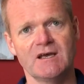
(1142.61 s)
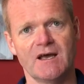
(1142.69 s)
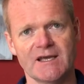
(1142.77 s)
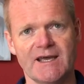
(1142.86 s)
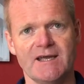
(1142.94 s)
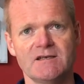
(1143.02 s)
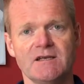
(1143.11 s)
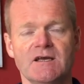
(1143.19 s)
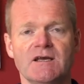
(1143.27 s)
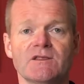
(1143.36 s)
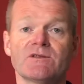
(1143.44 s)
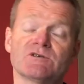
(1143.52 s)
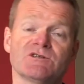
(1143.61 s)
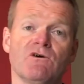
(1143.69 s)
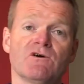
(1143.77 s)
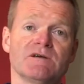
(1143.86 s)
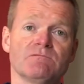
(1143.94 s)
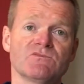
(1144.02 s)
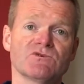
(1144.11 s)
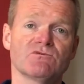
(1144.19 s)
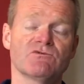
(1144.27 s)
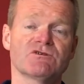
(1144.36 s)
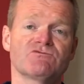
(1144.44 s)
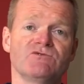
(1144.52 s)
again, there are times
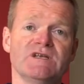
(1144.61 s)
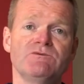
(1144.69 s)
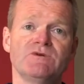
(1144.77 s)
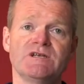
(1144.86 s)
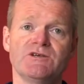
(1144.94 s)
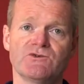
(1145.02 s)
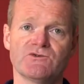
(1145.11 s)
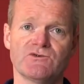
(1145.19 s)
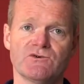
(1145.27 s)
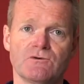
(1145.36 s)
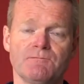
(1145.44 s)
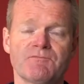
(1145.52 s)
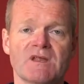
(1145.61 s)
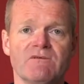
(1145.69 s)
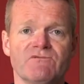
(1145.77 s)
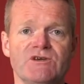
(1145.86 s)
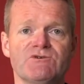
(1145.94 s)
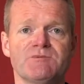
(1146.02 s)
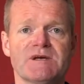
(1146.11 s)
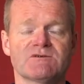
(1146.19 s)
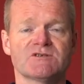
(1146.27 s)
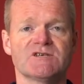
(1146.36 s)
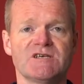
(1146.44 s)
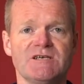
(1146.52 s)
where it's really, really useful for you to be able to
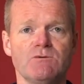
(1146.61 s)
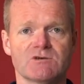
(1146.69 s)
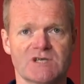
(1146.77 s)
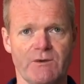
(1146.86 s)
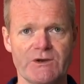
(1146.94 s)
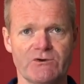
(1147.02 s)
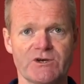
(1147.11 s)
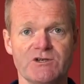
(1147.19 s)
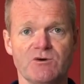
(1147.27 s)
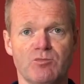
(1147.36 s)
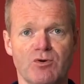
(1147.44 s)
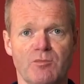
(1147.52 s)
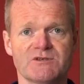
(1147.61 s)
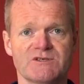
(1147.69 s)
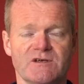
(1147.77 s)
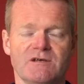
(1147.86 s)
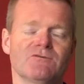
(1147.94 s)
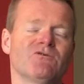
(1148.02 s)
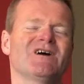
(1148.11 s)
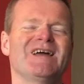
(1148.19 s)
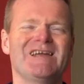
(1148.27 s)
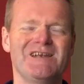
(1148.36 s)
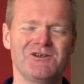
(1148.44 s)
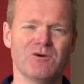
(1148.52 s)
see what's going on in your property, or not
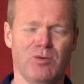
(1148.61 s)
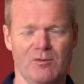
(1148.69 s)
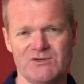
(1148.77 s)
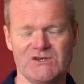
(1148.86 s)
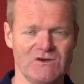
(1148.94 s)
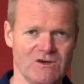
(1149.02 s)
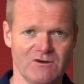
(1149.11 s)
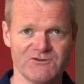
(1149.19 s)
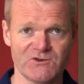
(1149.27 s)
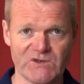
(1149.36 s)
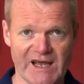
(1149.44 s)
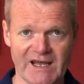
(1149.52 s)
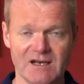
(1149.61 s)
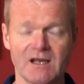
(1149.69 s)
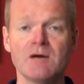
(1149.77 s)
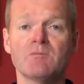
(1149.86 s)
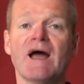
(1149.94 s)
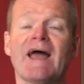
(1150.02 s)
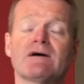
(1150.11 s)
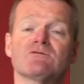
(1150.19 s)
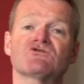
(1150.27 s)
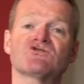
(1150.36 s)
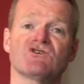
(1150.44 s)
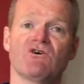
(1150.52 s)
in your property, you can't do that, but
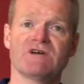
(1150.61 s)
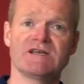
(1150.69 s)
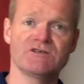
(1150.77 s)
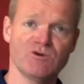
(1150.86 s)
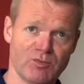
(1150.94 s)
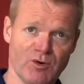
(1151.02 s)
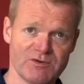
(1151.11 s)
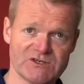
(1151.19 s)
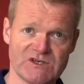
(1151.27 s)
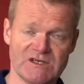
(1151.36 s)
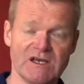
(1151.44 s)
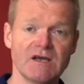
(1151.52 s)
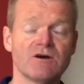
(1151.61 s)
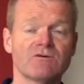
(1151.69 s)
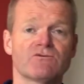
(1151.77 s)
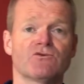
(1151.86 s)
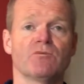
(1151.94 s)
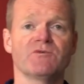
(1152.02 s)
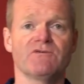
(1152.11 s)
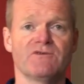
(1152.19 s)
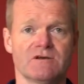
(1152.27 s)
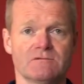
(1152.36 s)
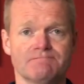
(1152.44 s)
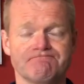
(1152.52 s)
outside your property from your phone.